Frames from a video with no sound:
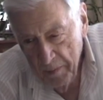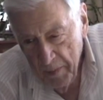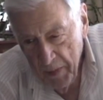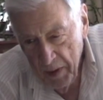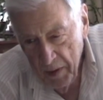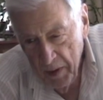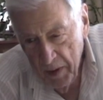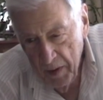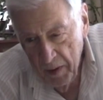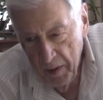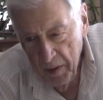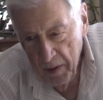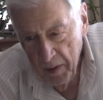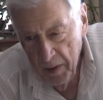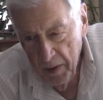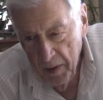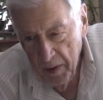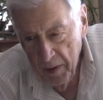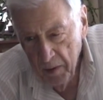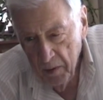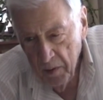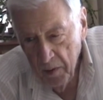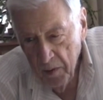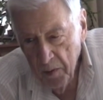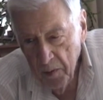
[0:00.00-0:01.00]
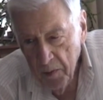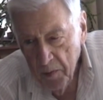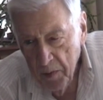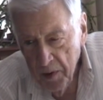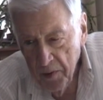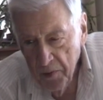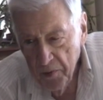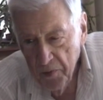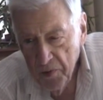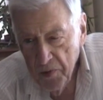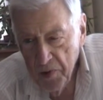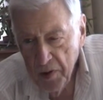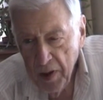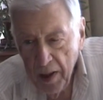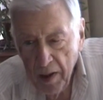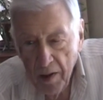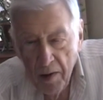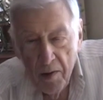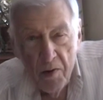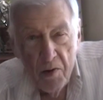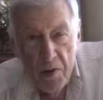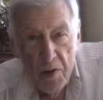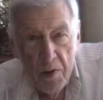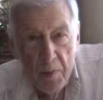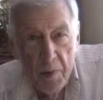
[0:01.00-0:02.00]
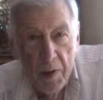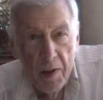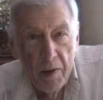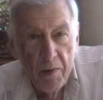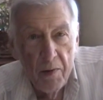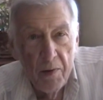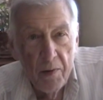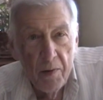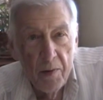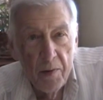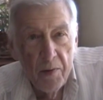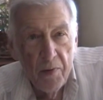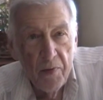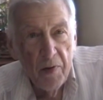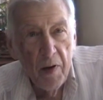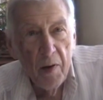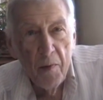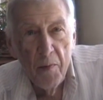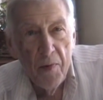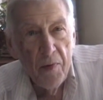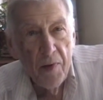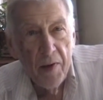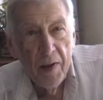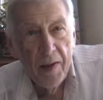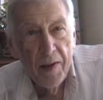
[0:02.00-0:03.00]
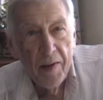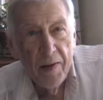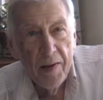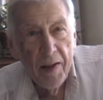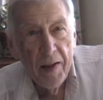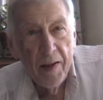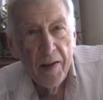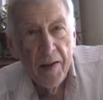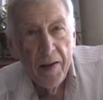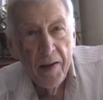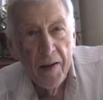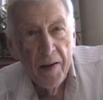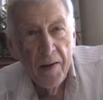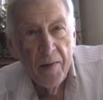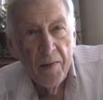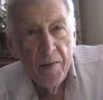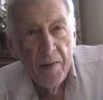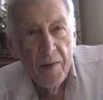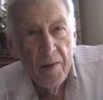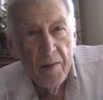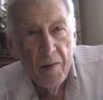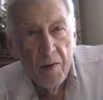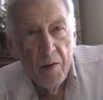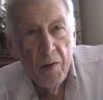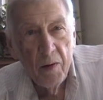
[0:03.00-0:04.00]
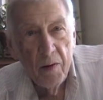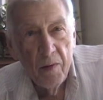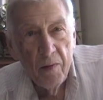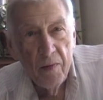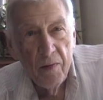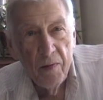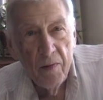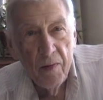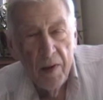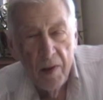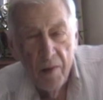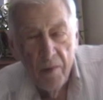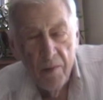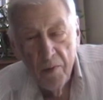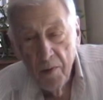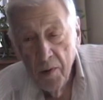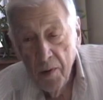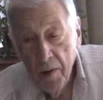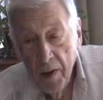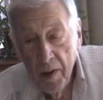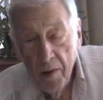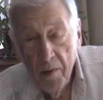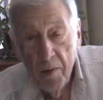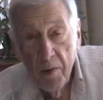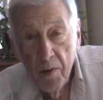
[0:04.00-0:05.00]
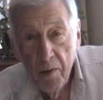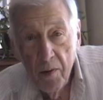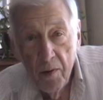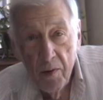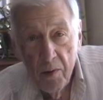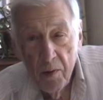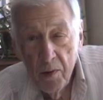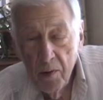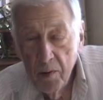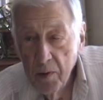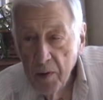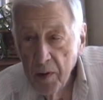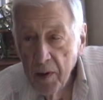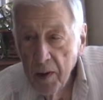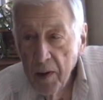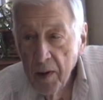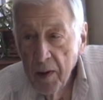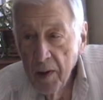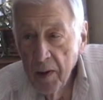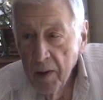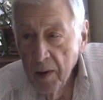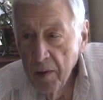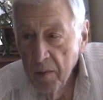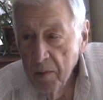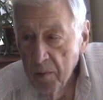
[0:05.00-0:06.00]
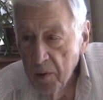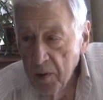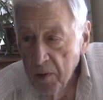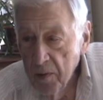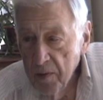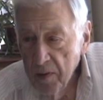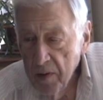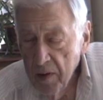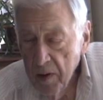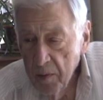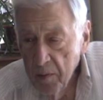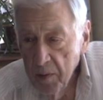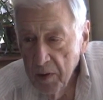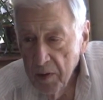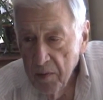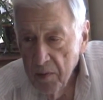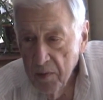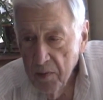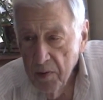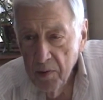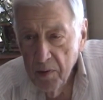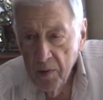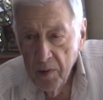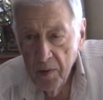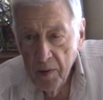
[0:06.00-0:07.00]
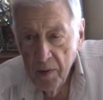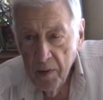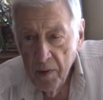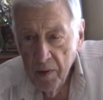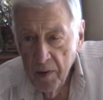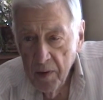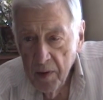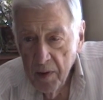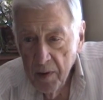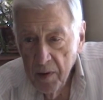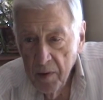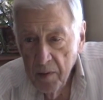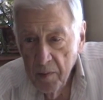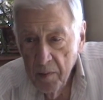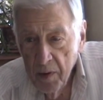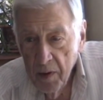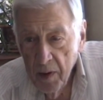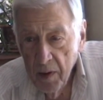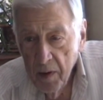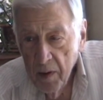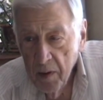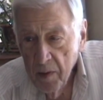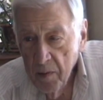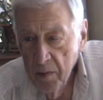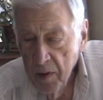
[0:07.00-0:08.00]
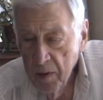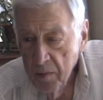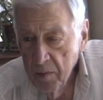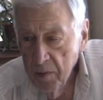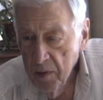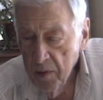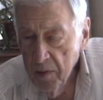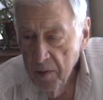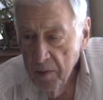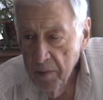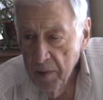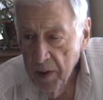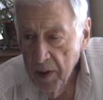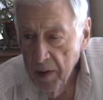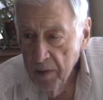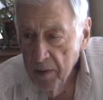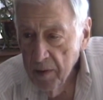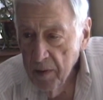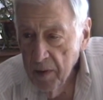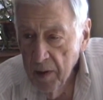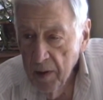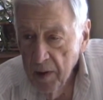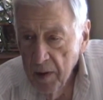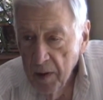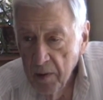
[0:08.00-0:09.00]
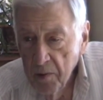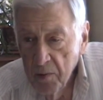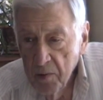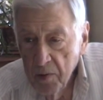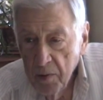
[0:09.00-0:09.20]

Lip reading: he always challenged me to something that he thought I couldn't do. One time on tour with the Met in